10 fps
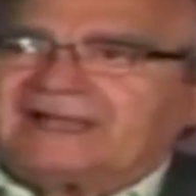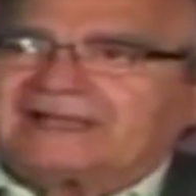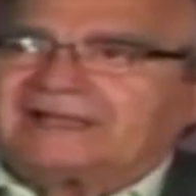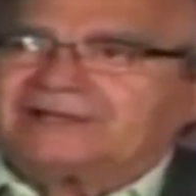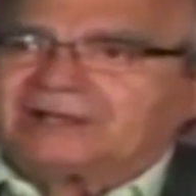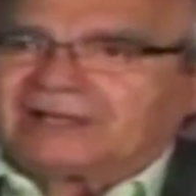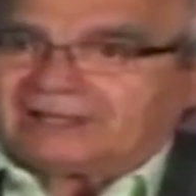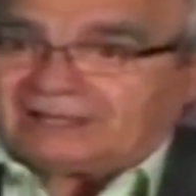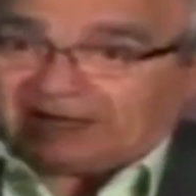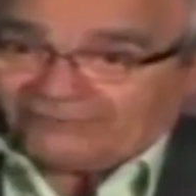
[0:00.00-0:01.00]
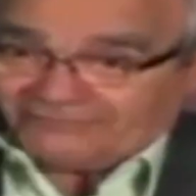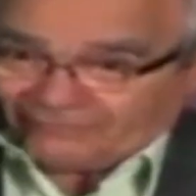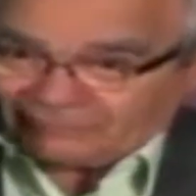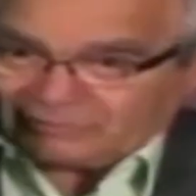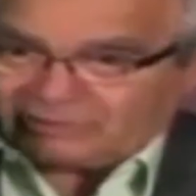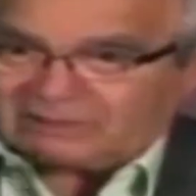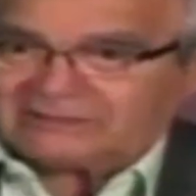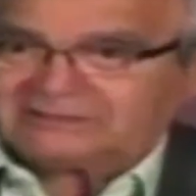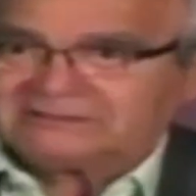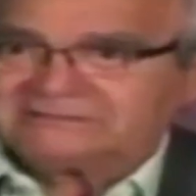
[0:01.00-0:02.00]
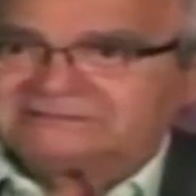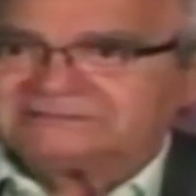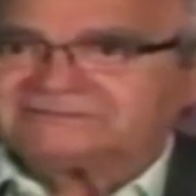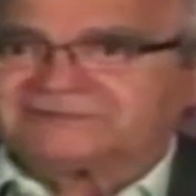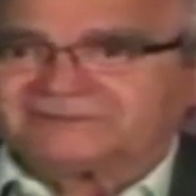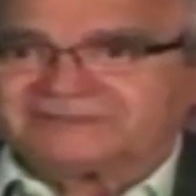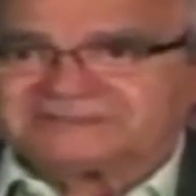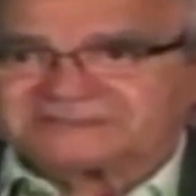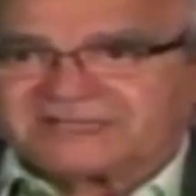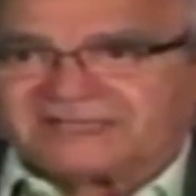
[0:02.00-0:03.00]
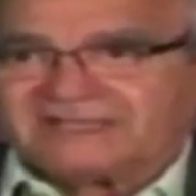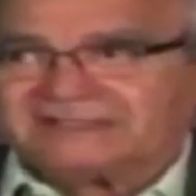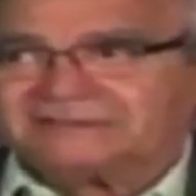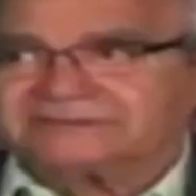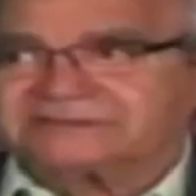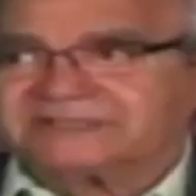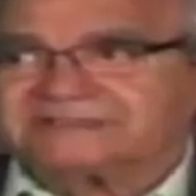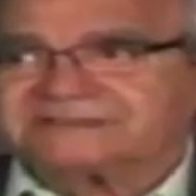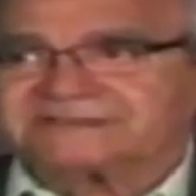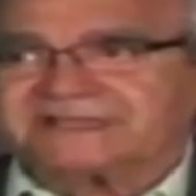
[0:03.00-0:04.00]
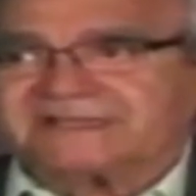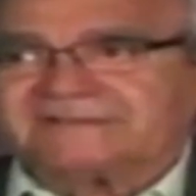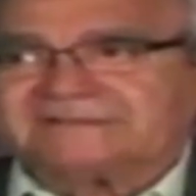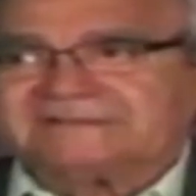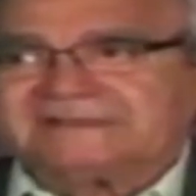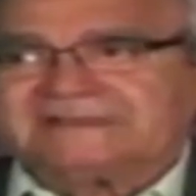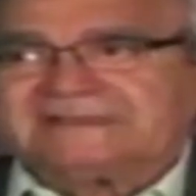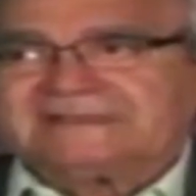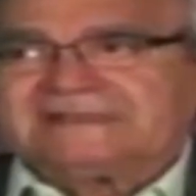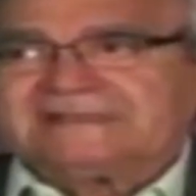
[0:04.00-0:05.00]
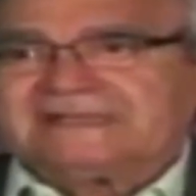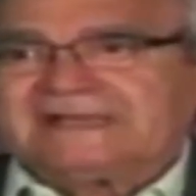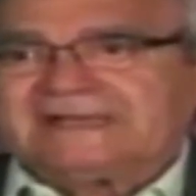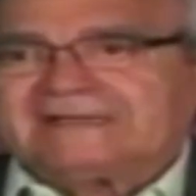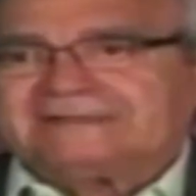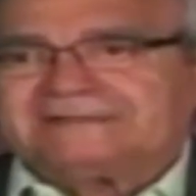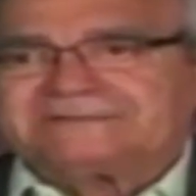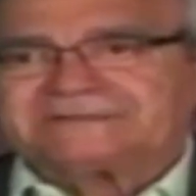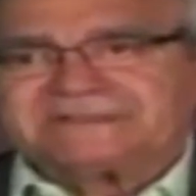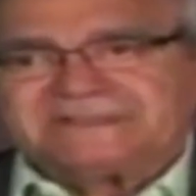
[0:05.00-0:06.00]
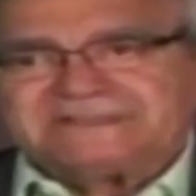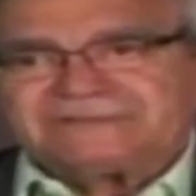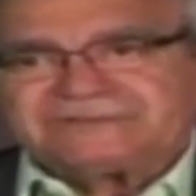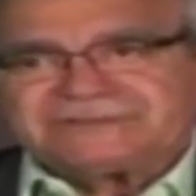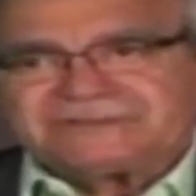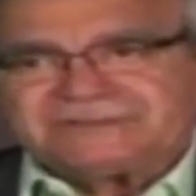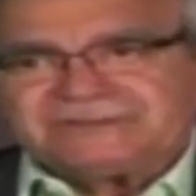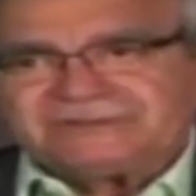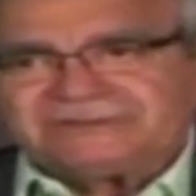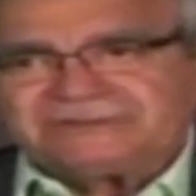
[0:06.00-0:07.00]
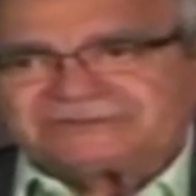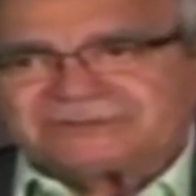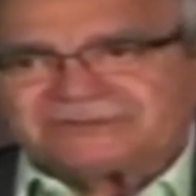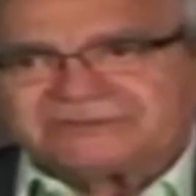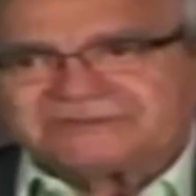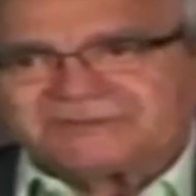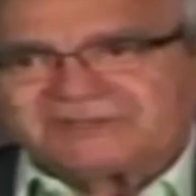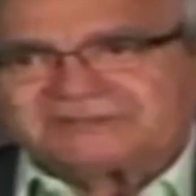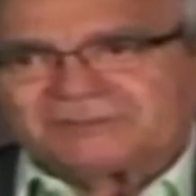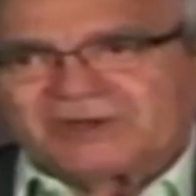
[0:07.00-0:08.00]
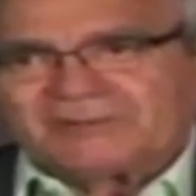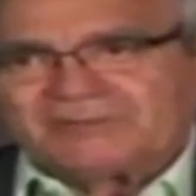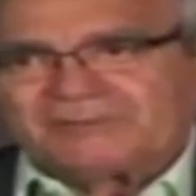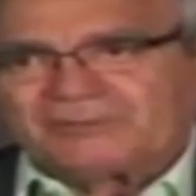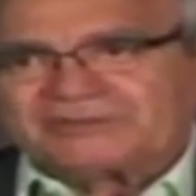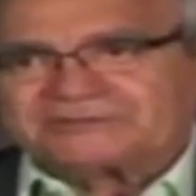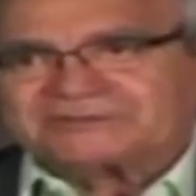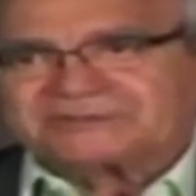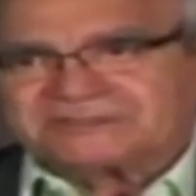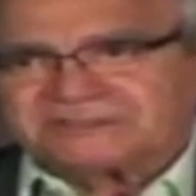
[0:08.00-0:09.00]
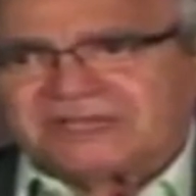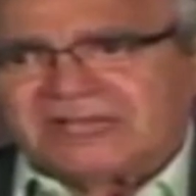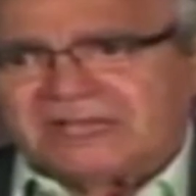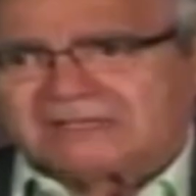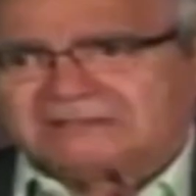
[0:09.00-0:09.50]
I got a phone call from this guy who says, are you still interested in doing stories about the property appraiser? I said, yeah.